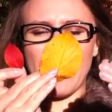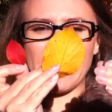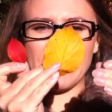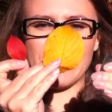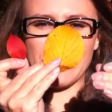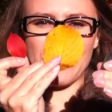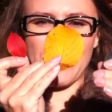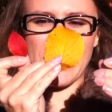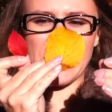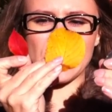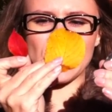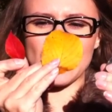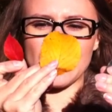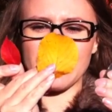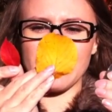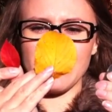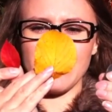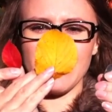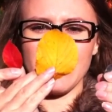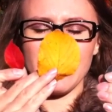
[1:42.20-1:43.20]
right
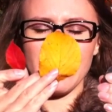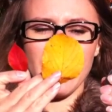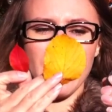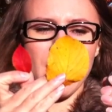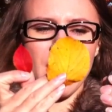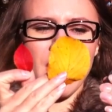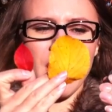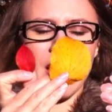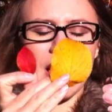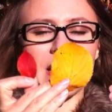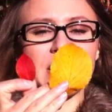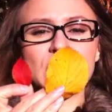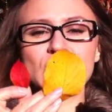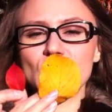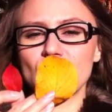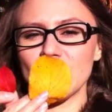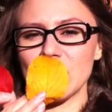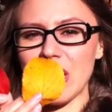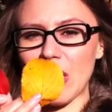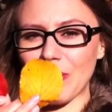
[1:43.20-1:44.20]
direction. And
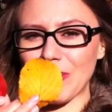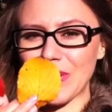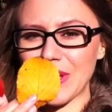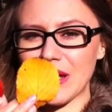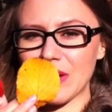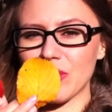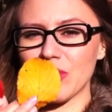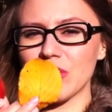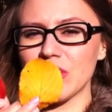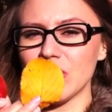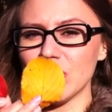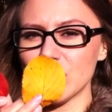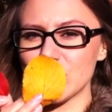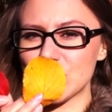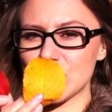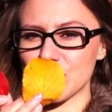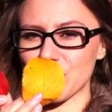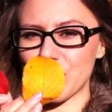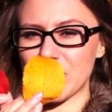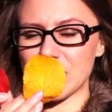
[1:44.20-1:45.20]
it's only optical
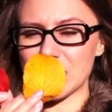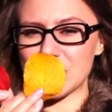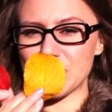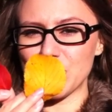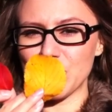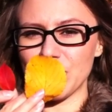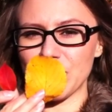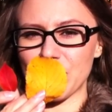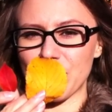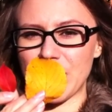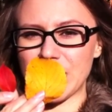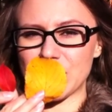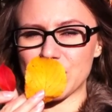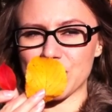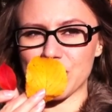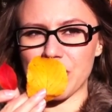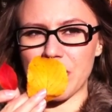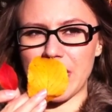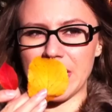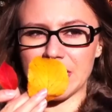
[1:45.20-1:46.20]
illusion when it's moving
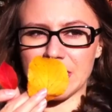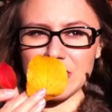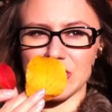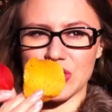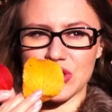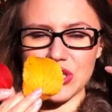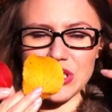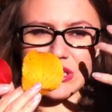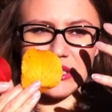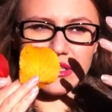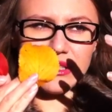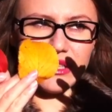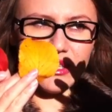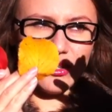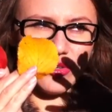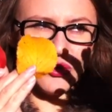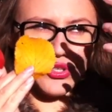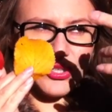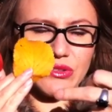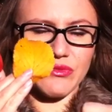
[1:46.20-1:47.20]
retrograde. It's just an
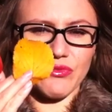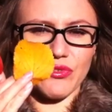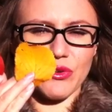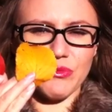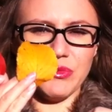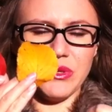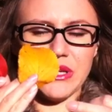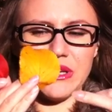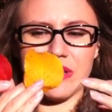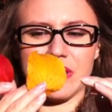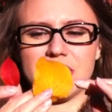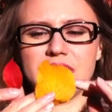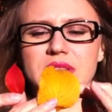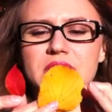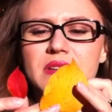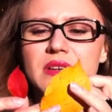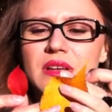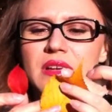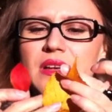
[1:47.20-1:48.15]
illusion from the Earth.